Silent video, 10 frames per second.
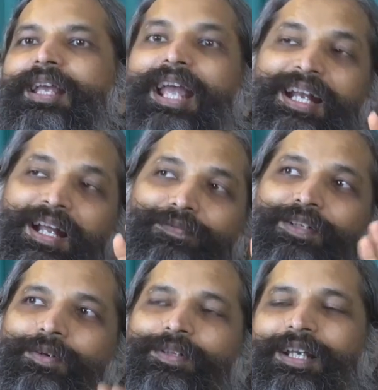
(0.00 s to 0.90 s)
And
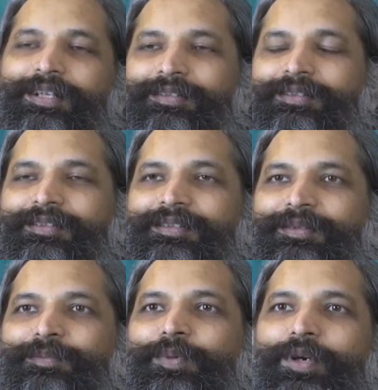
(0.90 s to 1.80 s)
after all that,
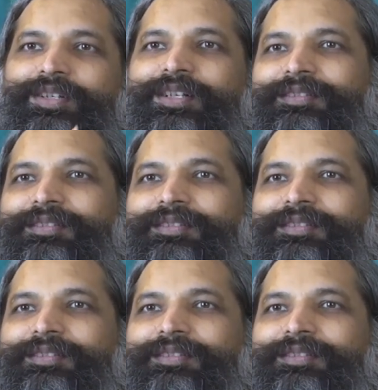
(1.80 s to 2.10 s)
poetry